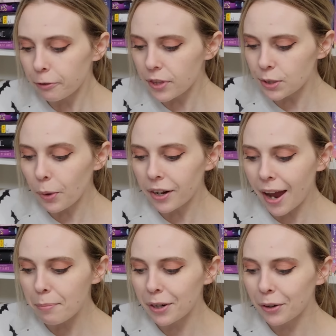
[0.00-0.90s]
this one,
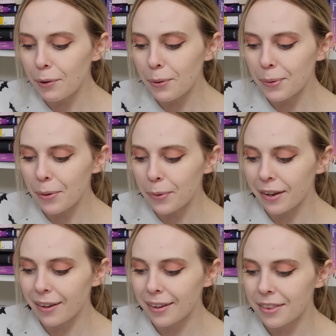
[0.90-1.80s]
I'm gonna go
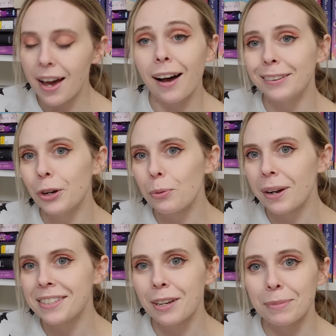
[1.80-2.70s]
with Hollow
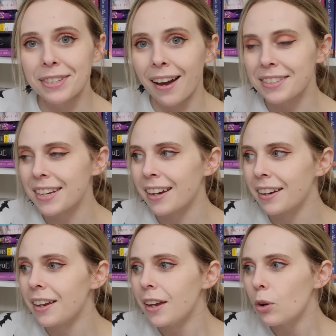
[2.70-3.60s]
by C.M.
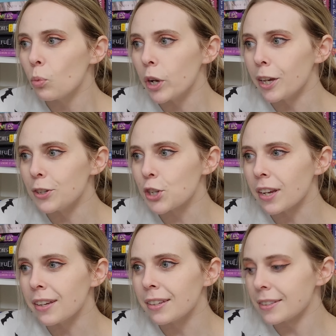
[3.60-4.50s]
Nascosta, which
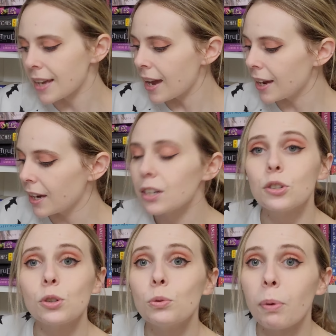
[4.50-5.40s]
is a
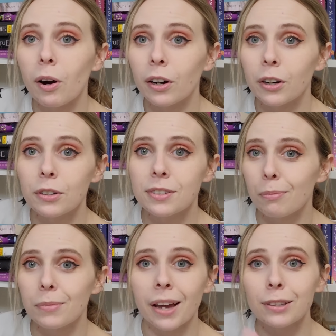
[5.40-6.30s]

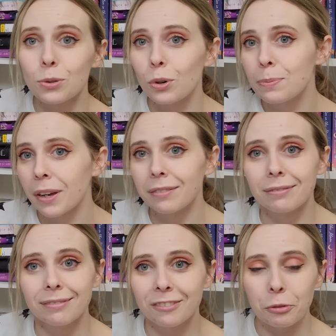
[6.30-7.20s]
2-part Headless Horseman
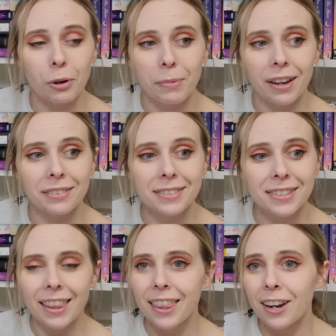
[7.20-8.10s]

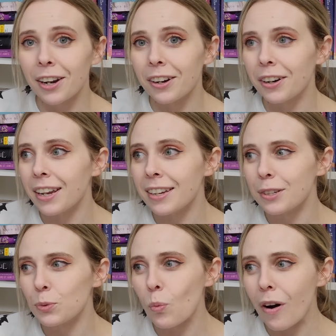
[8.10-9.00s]
romance. There
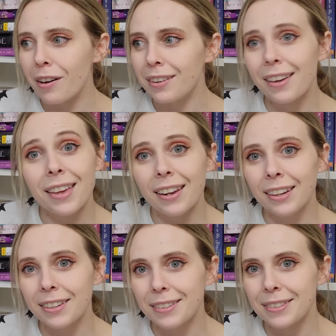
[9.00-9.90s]
is one that
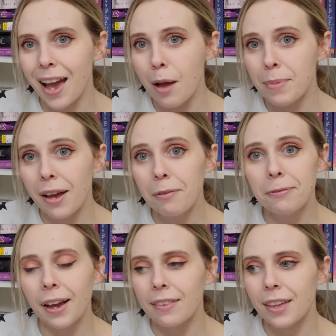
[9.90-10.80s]
is MF
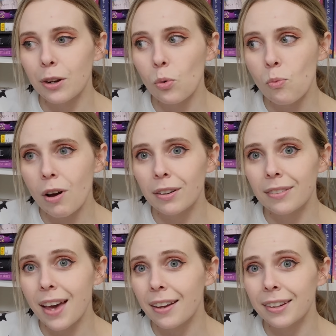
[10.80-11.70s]
and then one
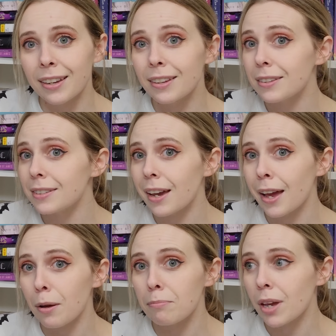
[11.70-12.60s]
that is
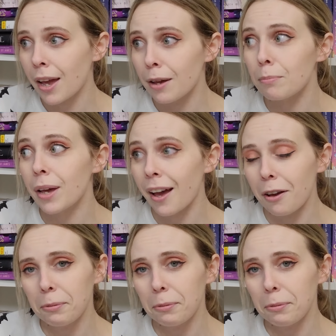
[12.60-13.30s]
MMF.